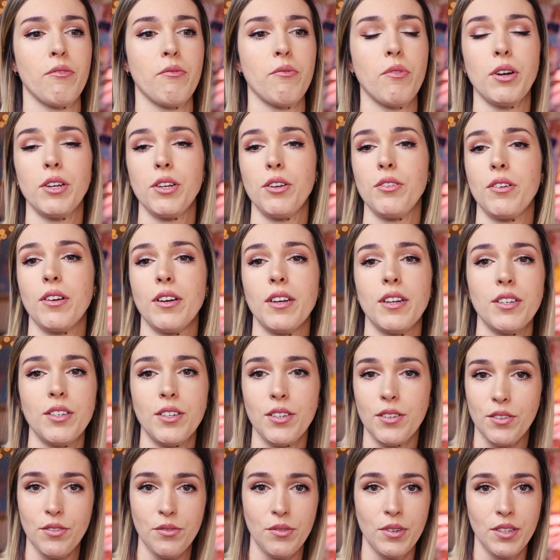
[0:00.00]
what you're going to
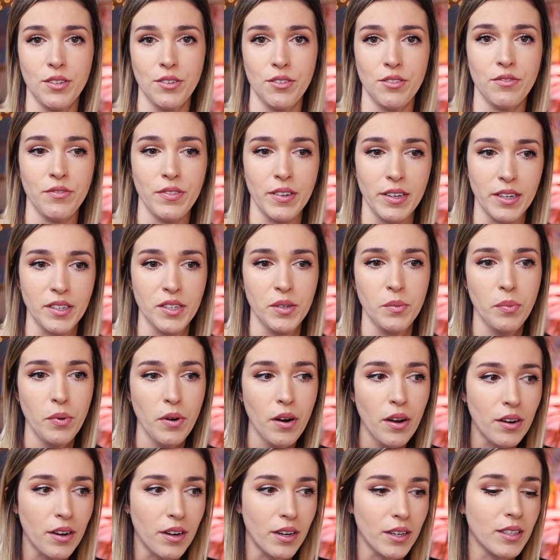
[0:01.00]
do with your finished
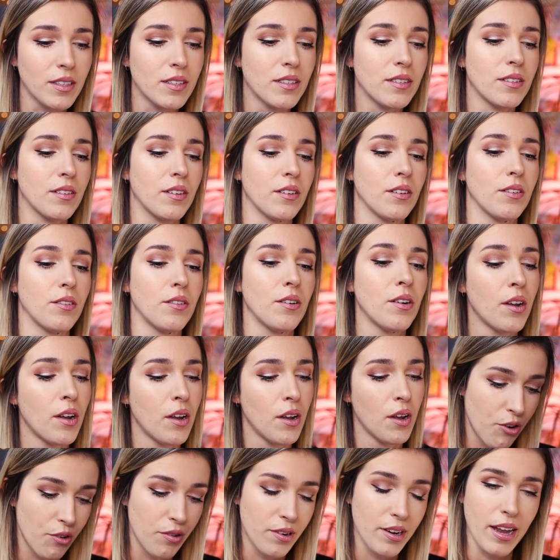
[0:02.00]
product. So
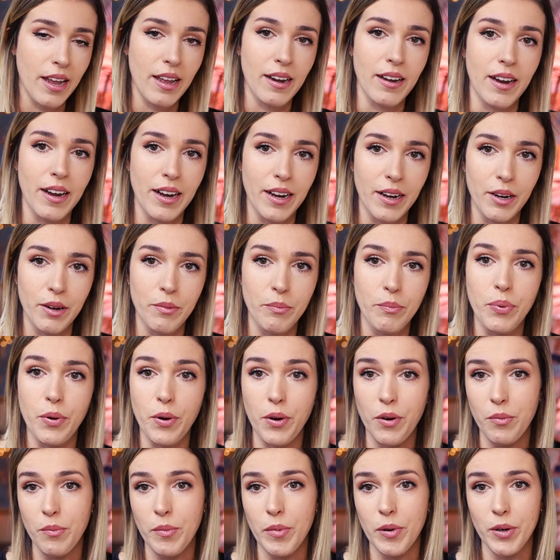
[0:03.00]
creating
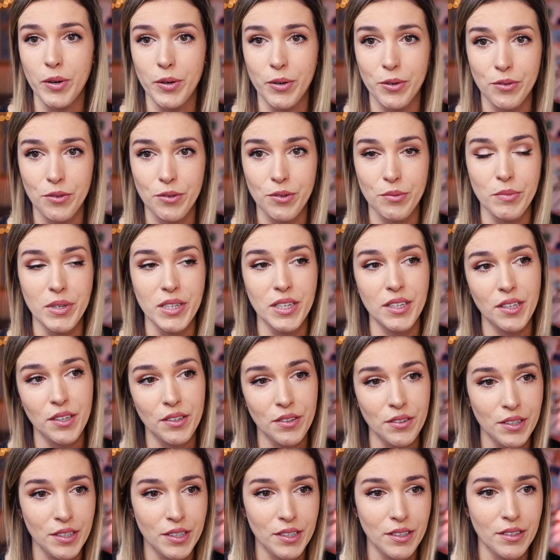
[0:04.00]
promo
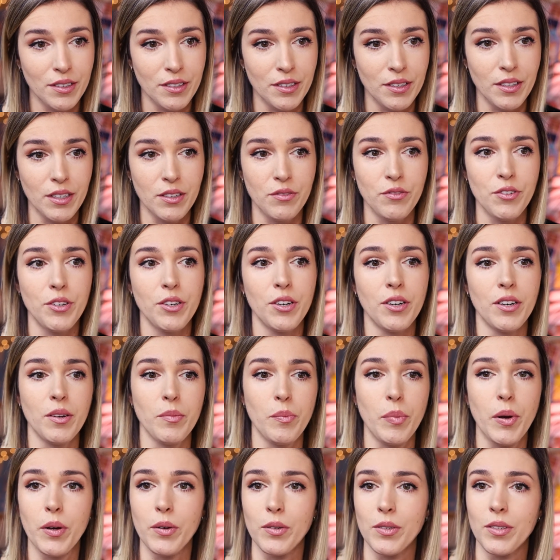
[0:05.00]
material if you're going
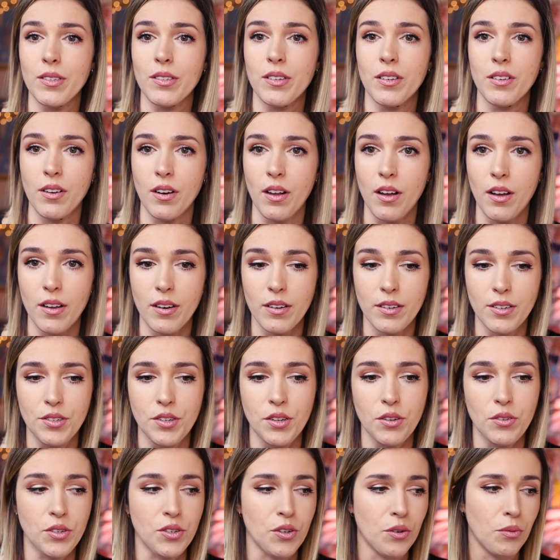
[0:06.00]
to post it on
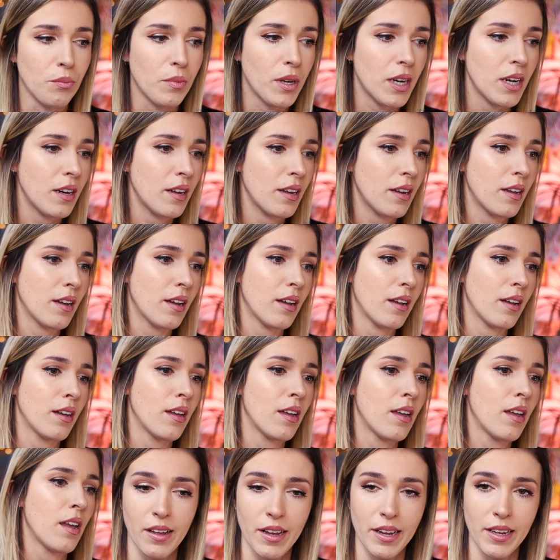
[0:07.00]
social
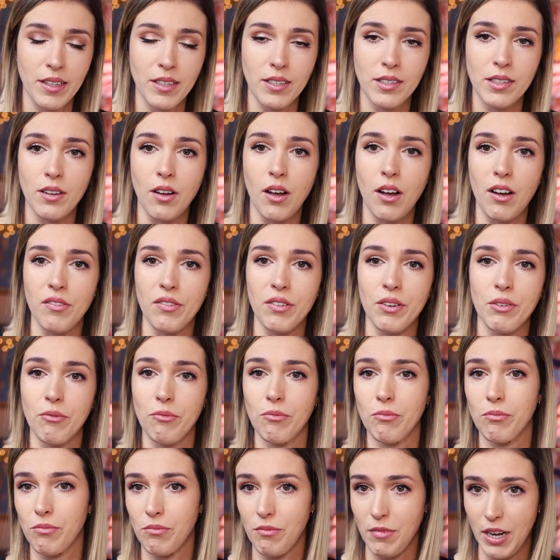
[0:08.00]
media. Clients
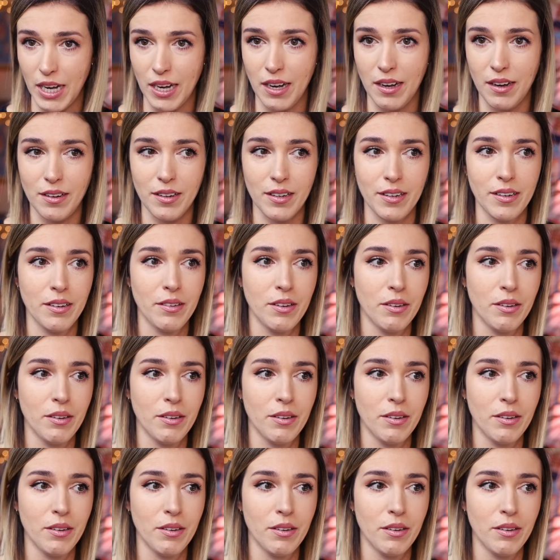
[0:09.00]
often need